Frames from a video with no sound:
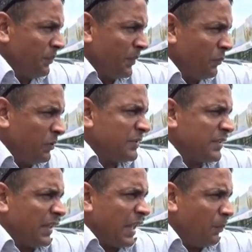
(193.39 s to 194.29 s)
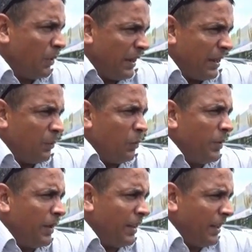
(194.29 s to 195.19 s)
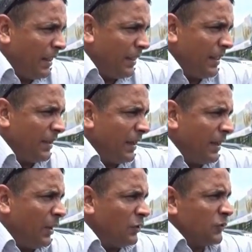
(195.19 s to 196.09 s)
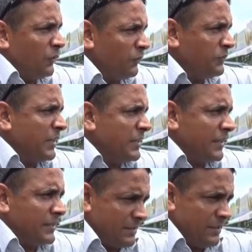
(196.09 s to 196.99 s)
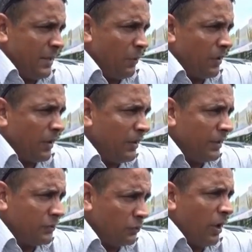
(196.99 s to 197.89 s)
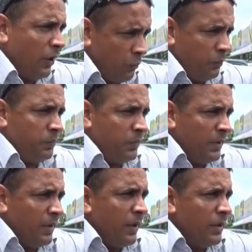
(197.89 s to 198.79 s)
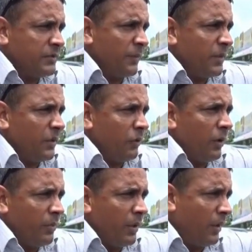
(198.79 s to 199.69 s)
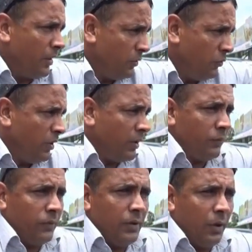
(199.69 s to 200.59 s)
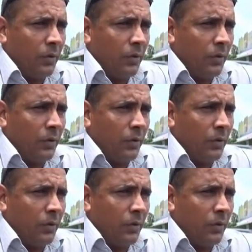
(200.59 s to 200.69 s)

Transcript: Because the government at the moment, they've done lots of changes in our country, so I hope something going to be unique in our